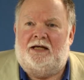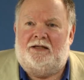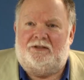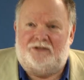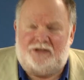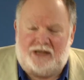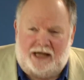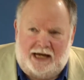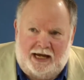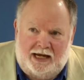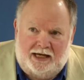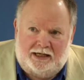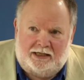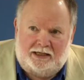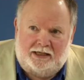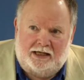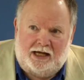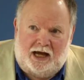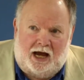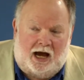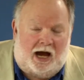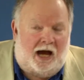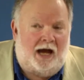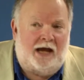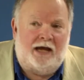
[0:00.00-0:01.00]
Jack,
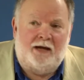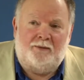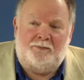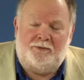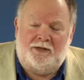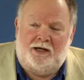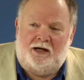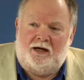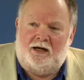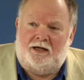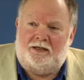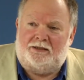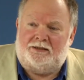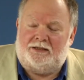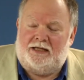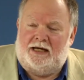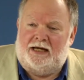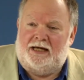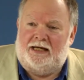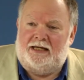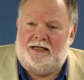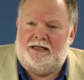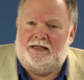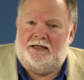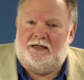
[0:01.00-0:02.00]
I am not
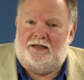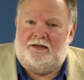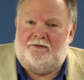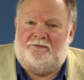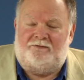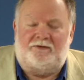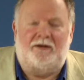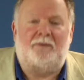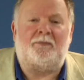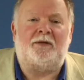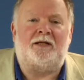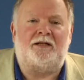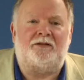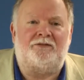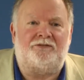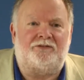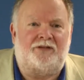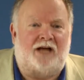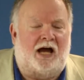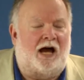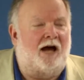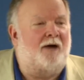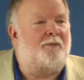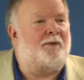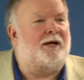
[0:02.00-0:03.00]
a uh, feminist,
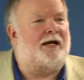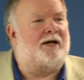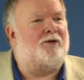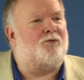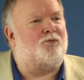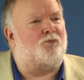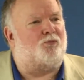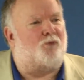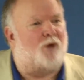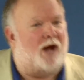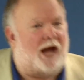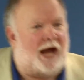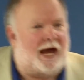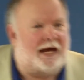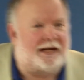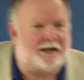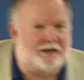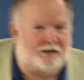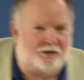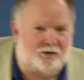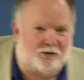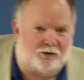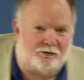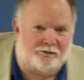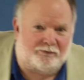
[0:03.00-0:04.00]
I'm a
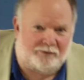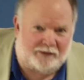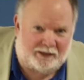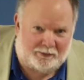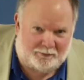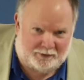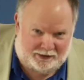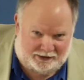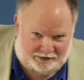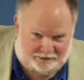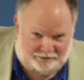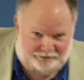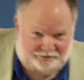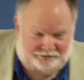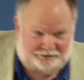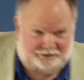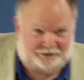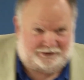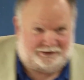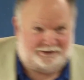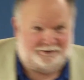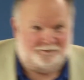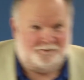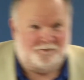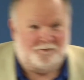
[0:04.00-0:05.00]
radical
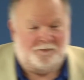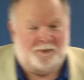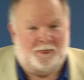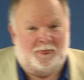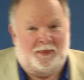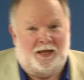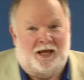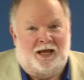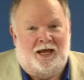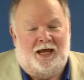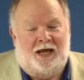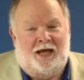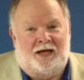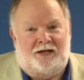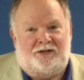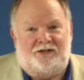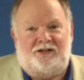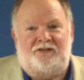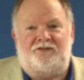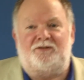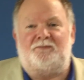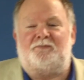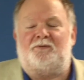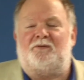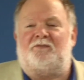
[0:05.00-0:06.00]
feminist.
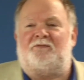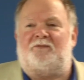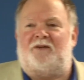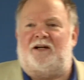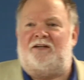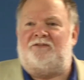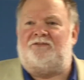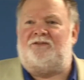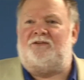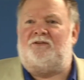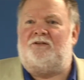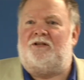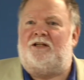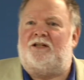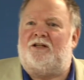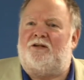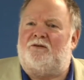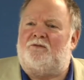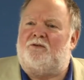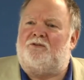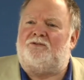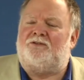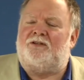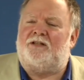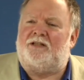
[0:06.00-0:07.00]
She's a professor at the
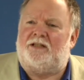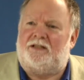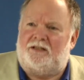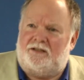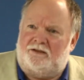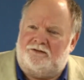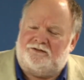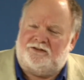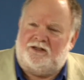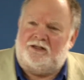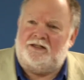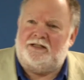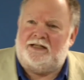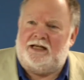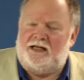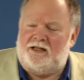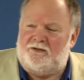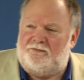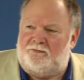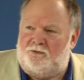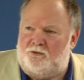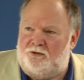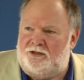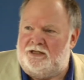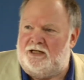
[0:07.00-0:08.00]
University of Southern
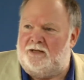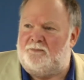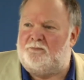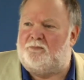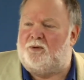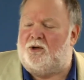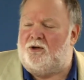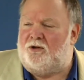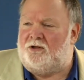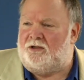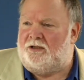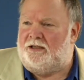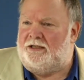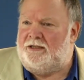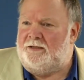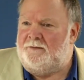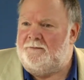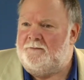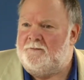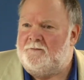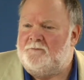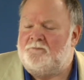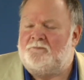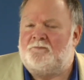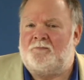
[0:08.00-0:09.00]
California at Berkeley.
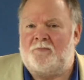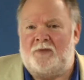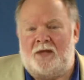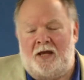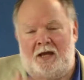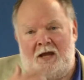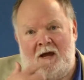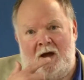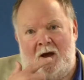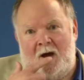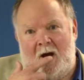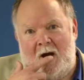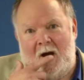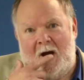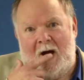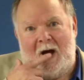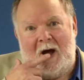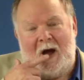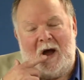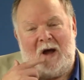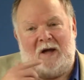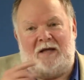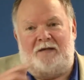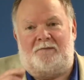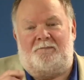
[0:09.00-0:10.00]

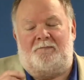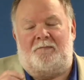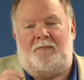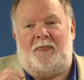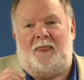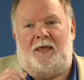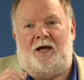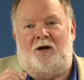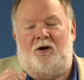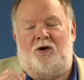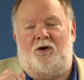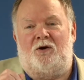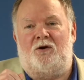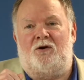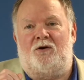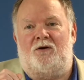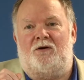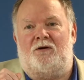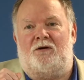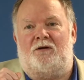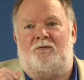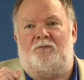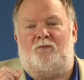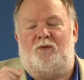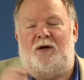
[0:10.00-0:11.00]
Uh,
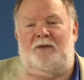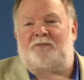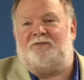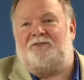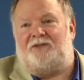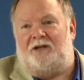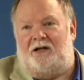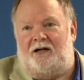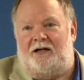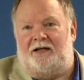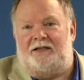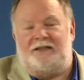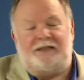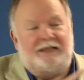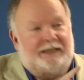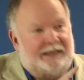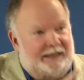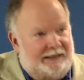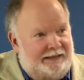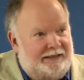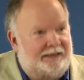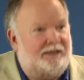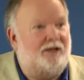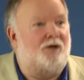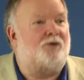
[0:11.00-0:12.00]
her website you
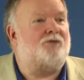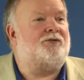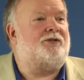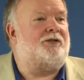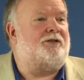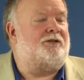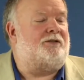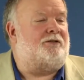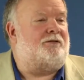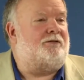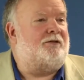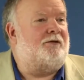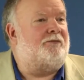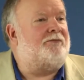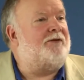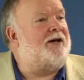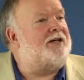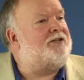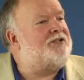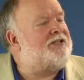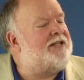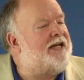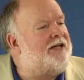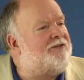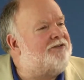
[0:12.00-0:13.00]
need to go to. In fact,
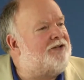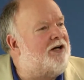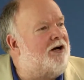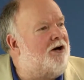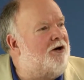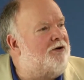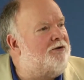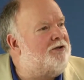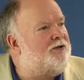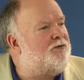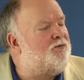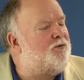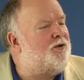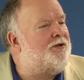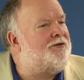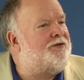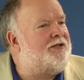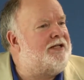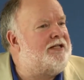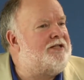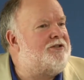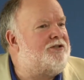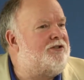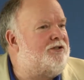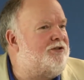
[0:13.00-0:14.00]
she has 101
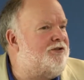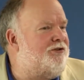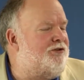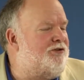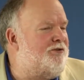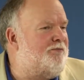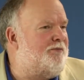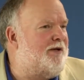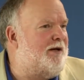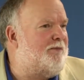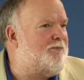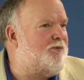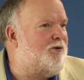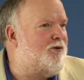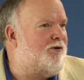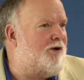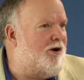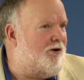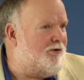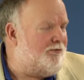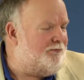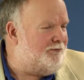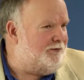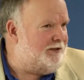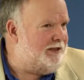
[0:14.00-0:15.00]
things you can do about
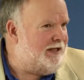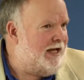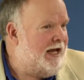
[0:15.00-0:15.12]
pornography.